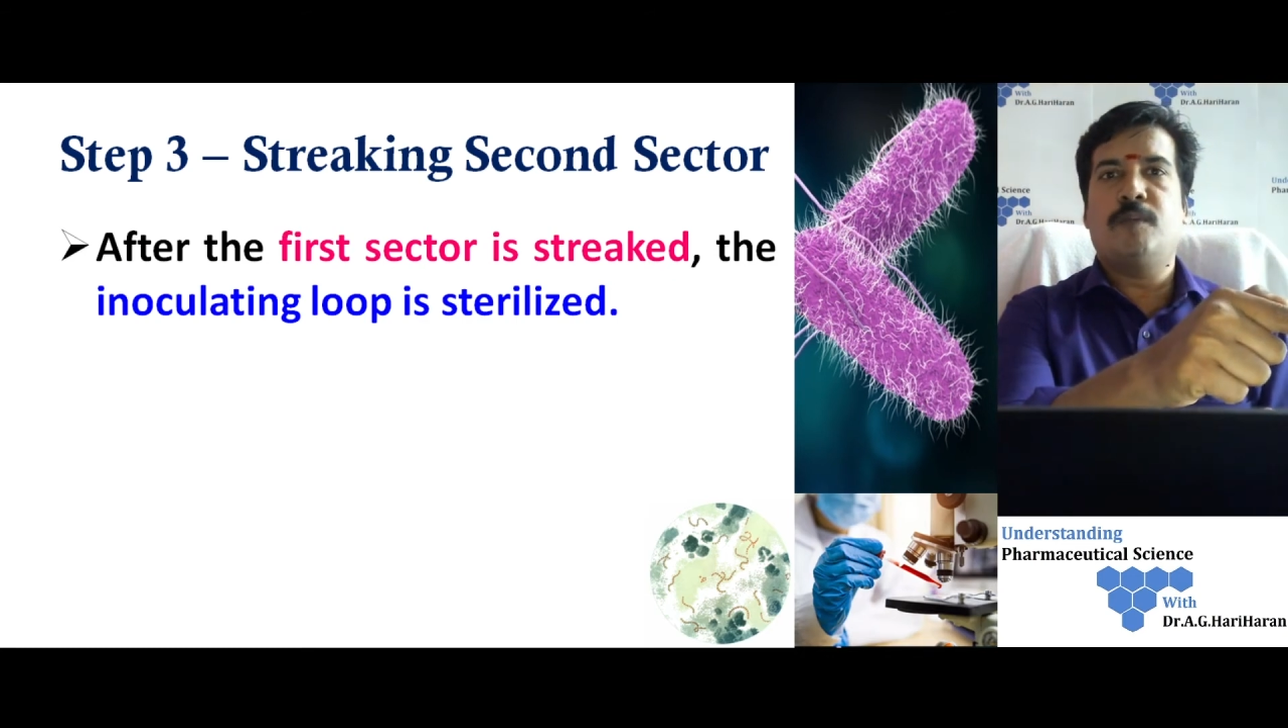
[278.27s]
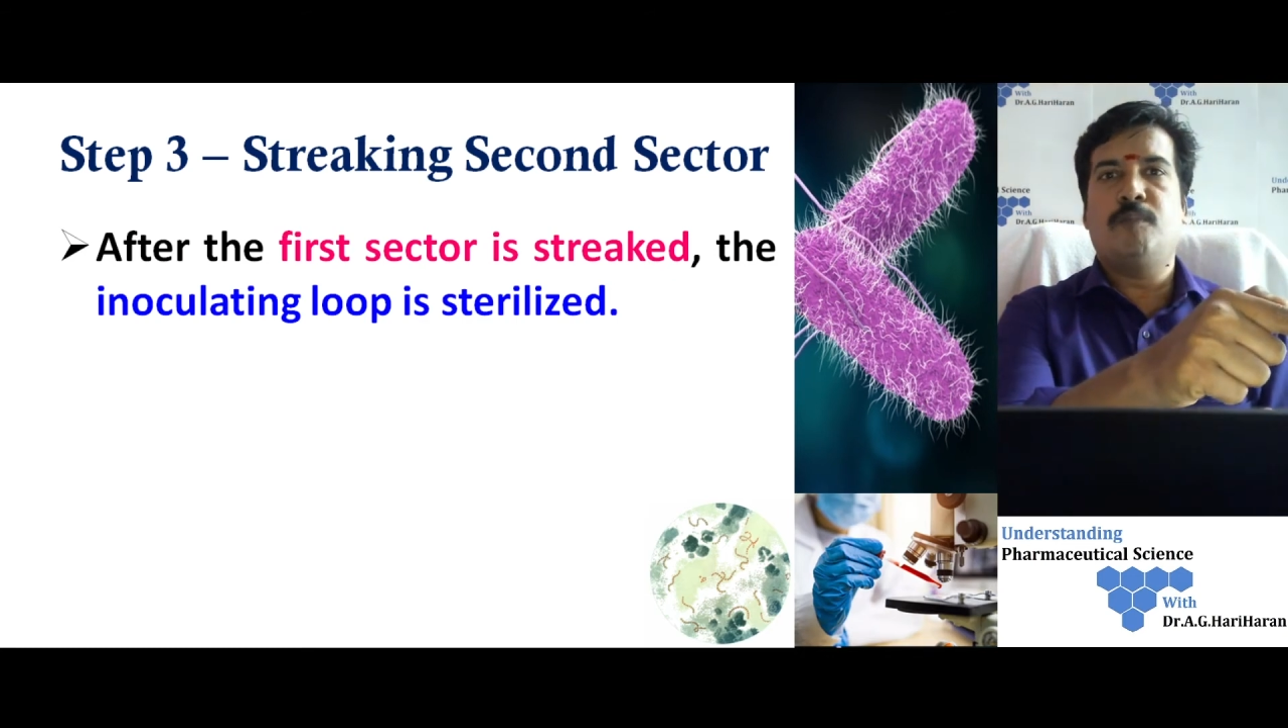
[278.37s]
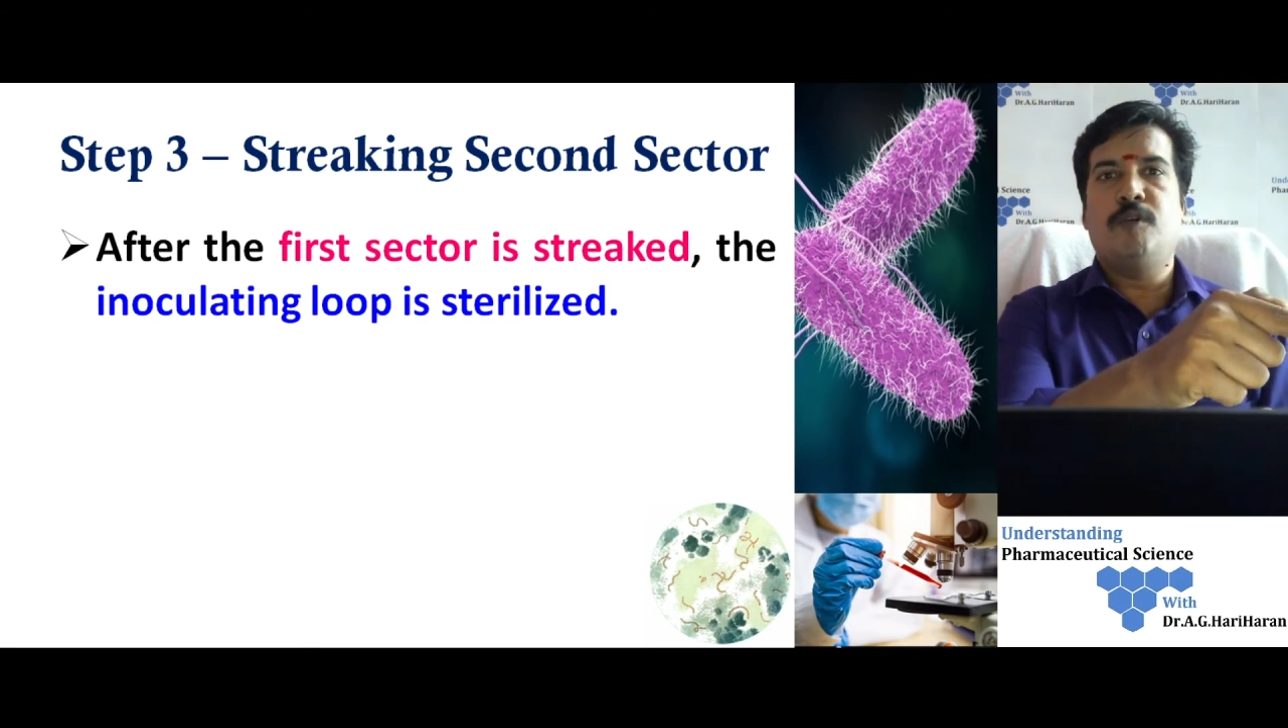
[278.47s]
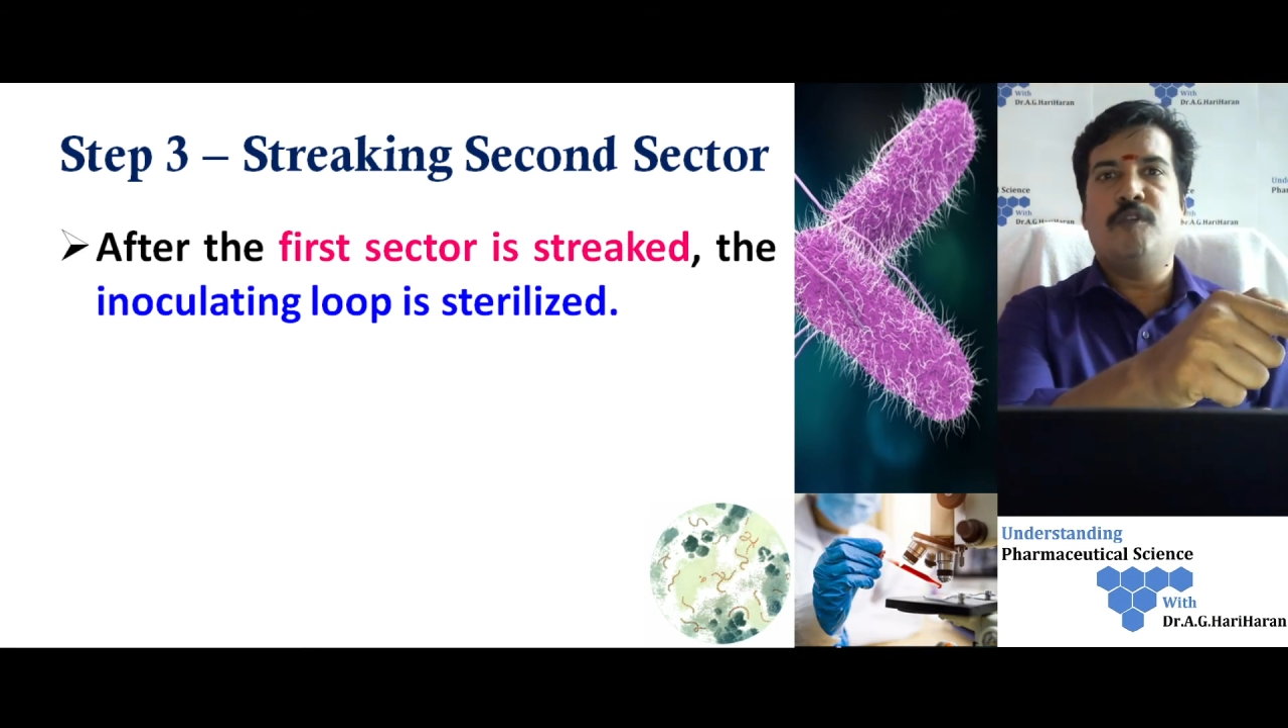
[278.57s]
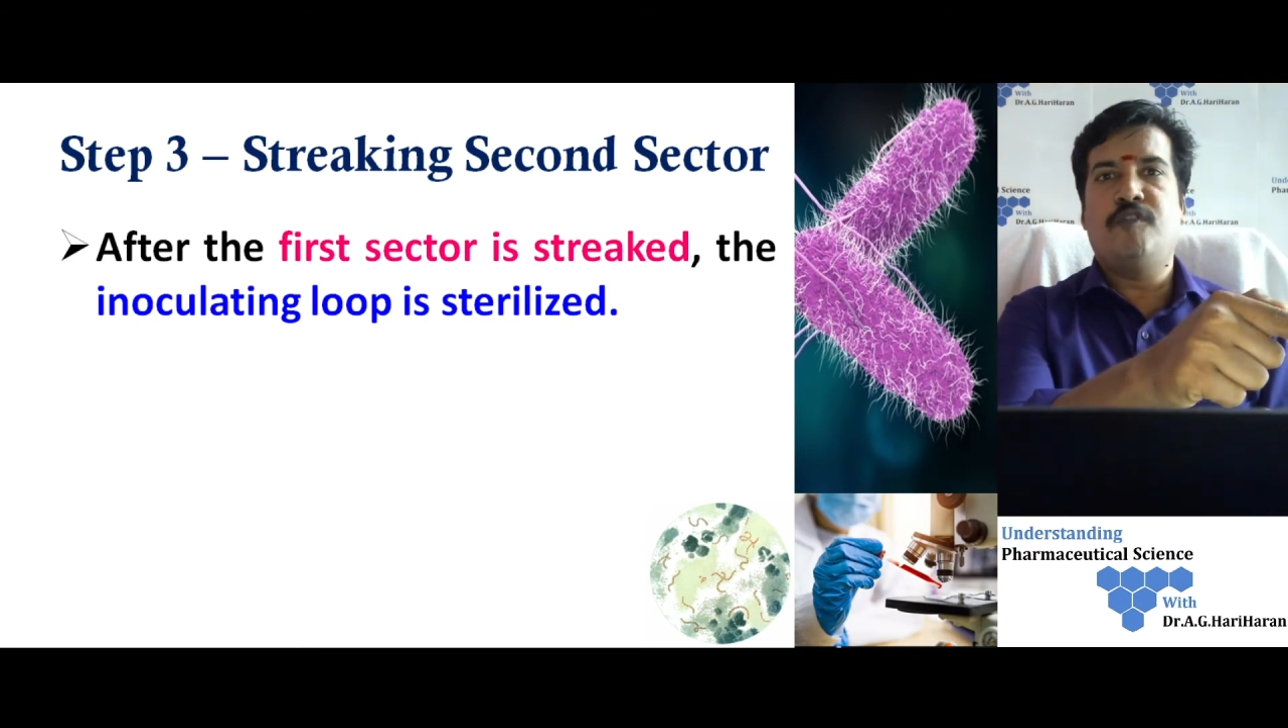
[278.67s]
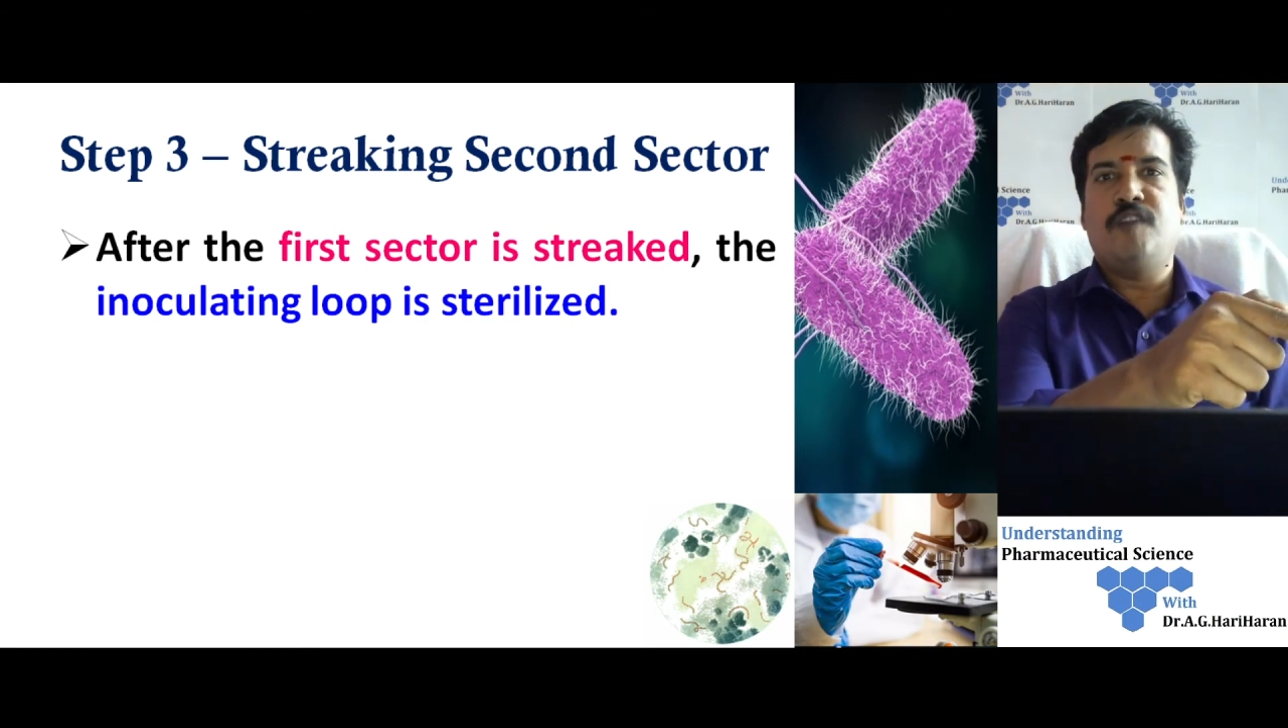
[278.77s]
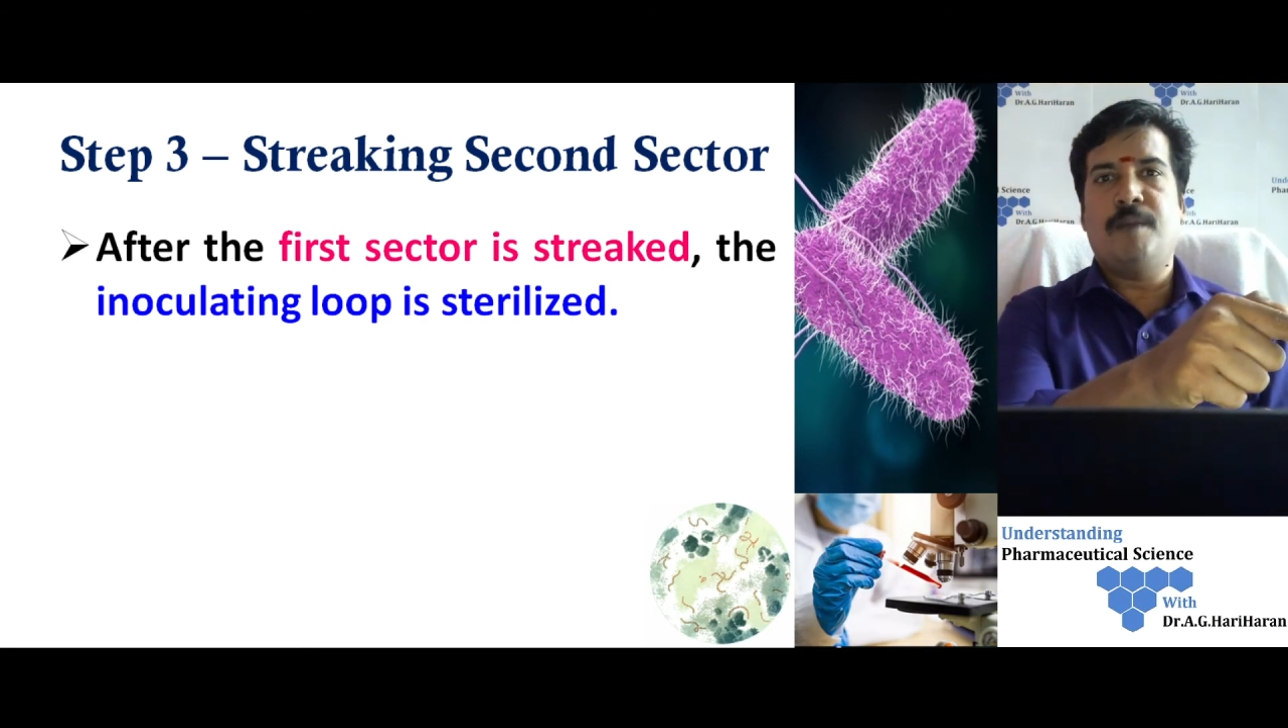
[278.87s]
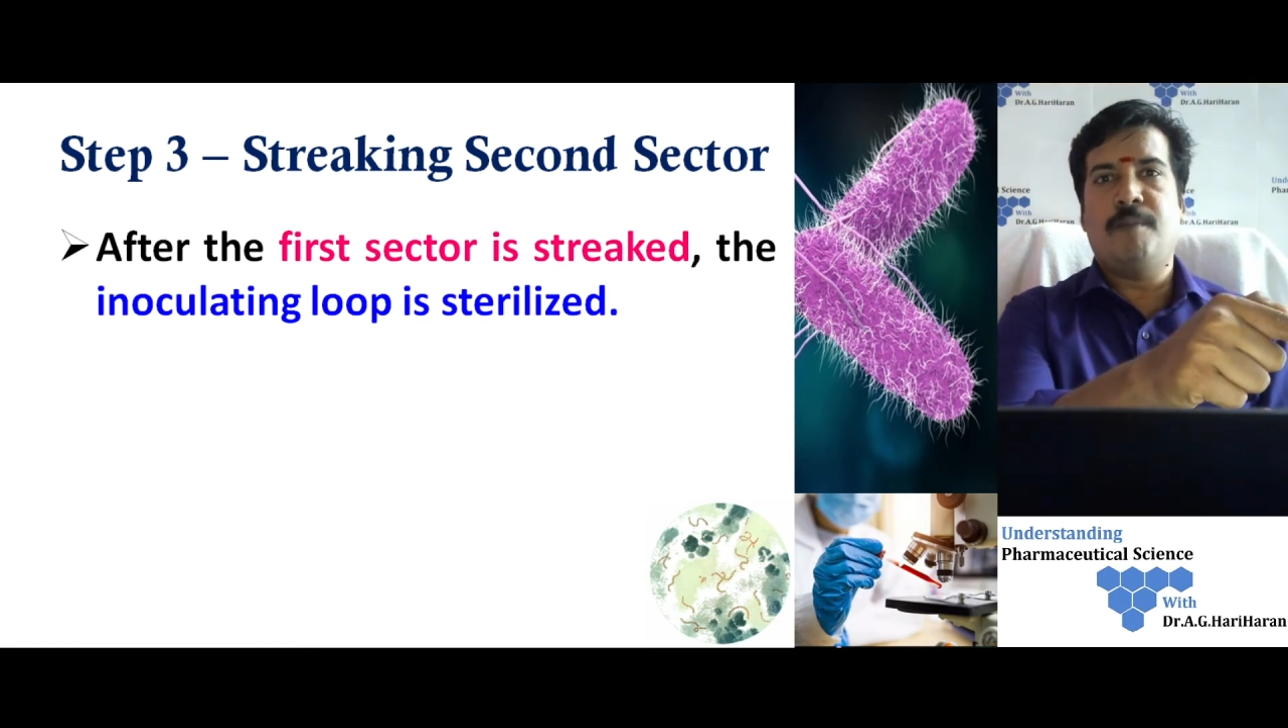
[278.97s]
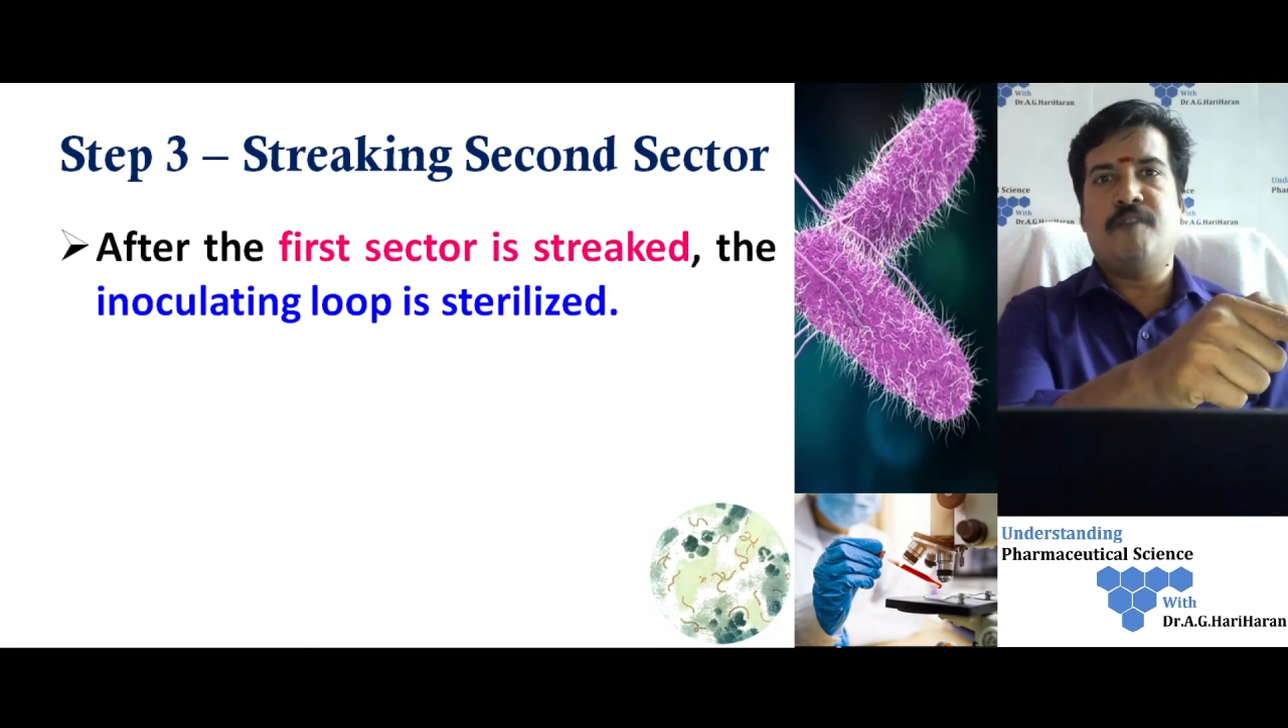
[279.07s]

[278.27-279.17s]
blue flame